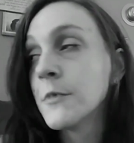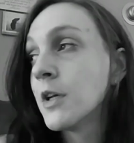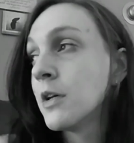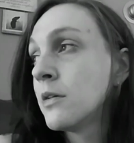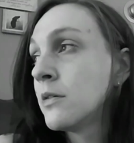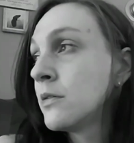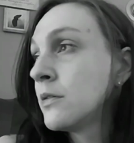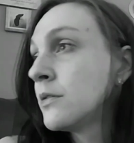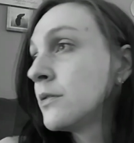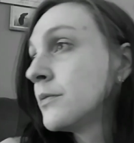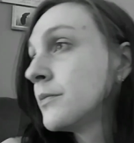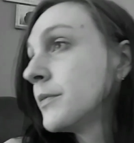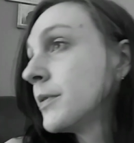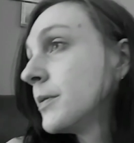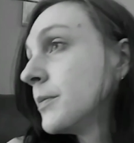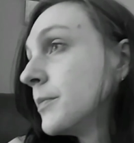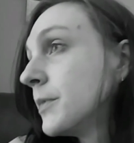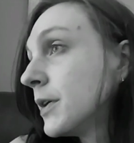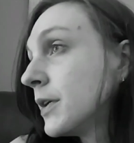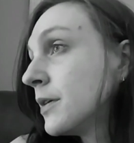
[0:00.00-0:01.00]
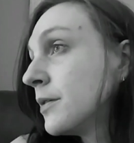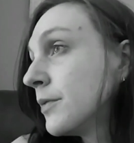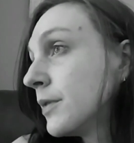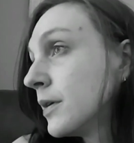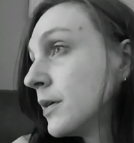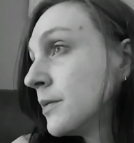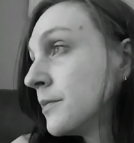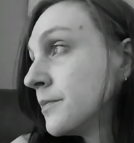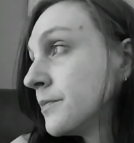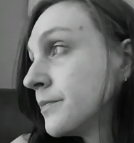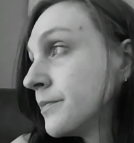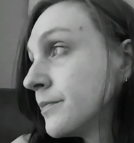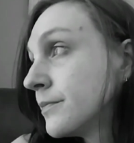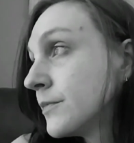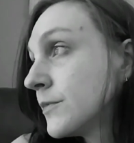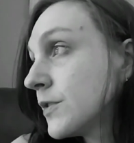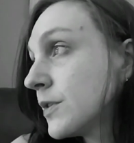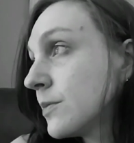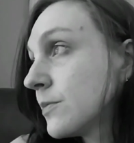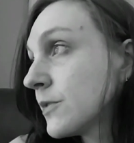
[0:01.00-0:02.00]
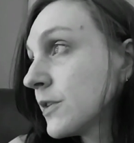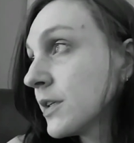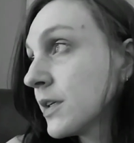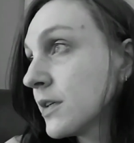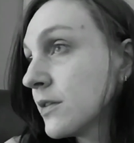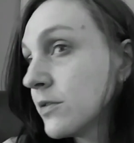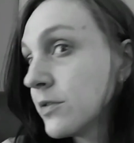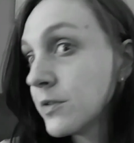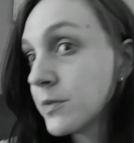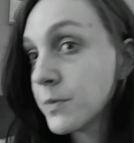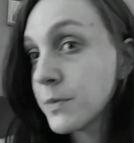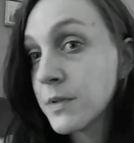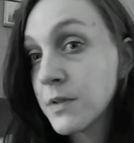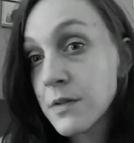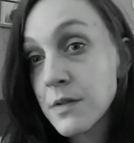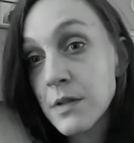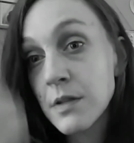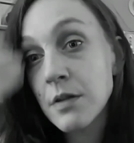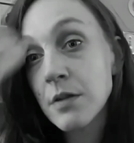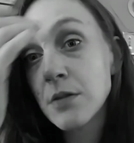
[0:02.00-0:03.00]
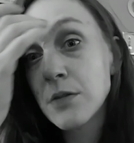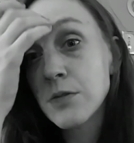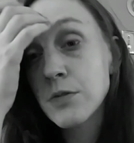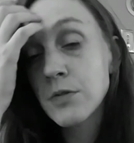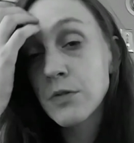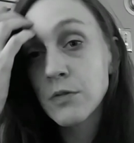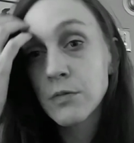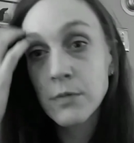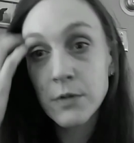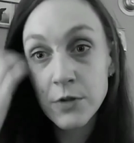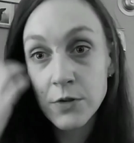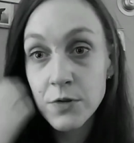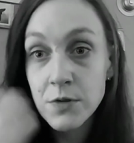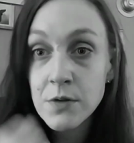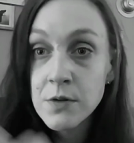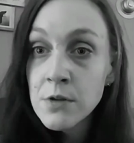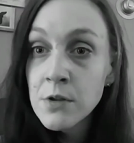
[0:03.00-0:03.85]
I don't know. Anyway, it seems like I've just been seeing so much